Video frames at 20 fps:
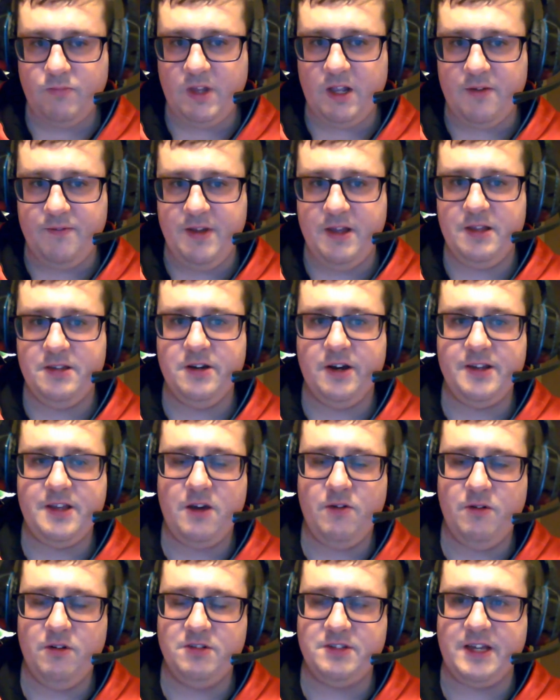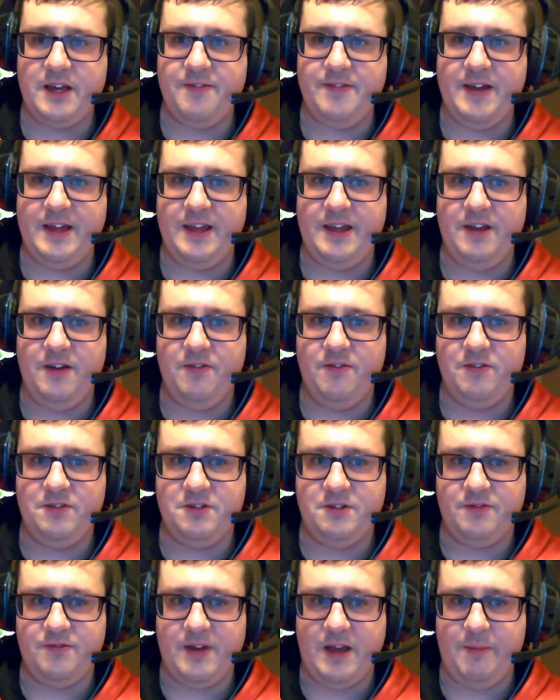Vic Dido will say thank you
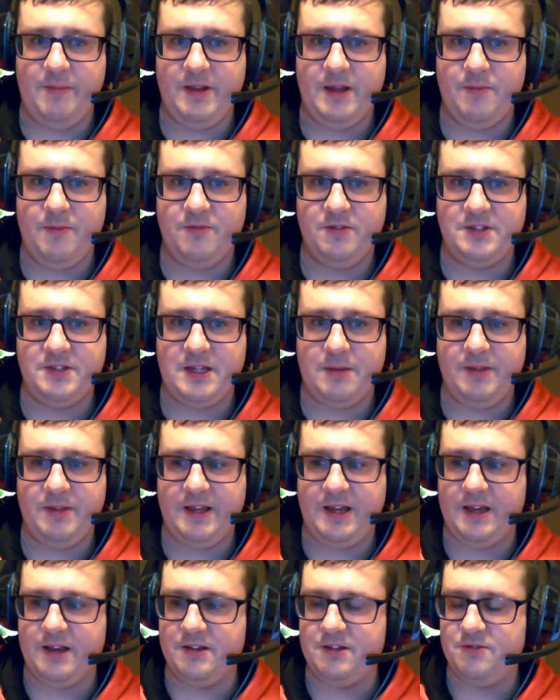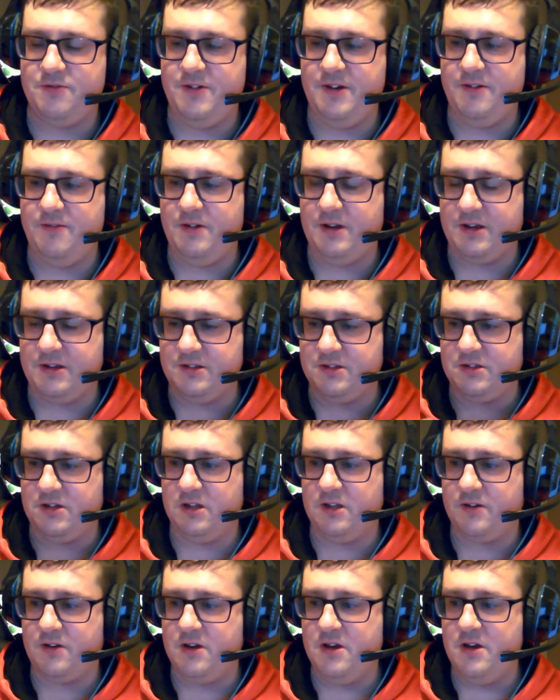to Eminem for sampling it because it's
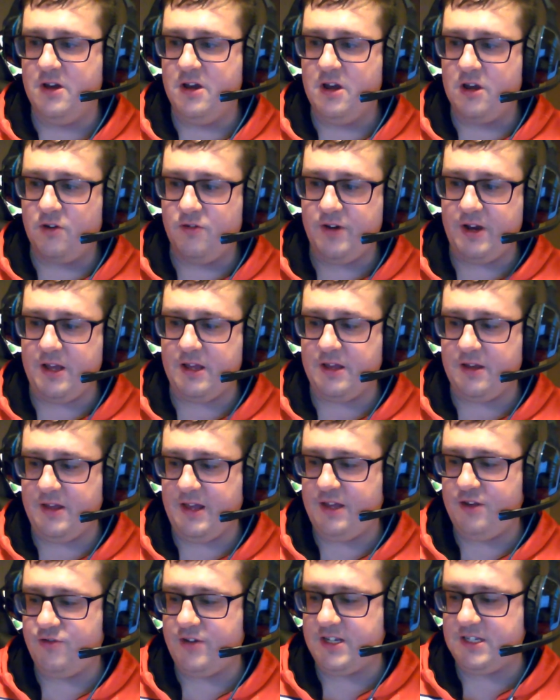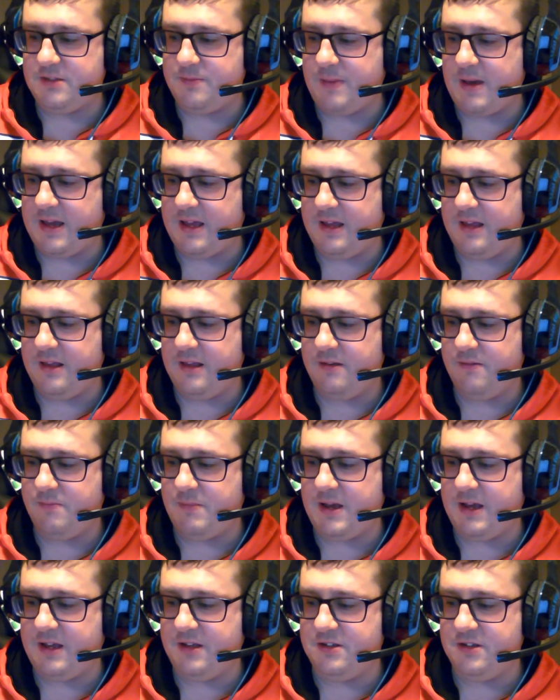kind of created an interest back
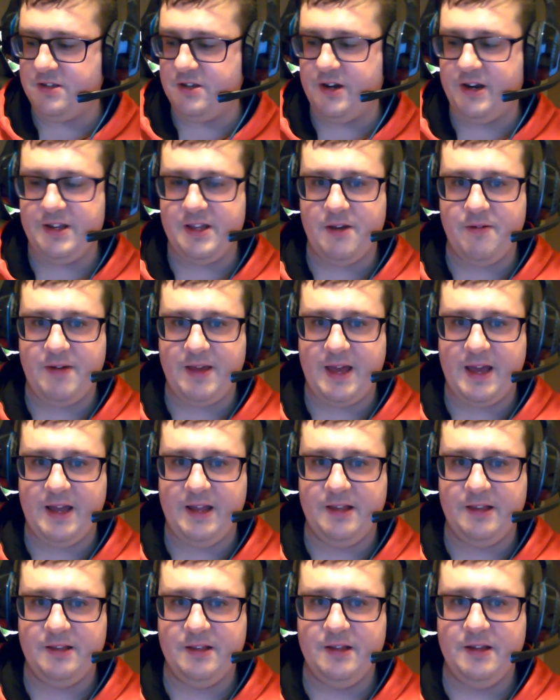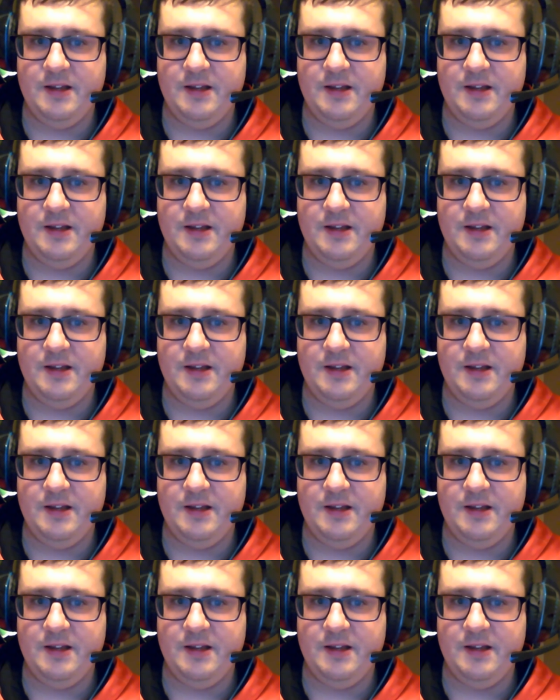into Dido again.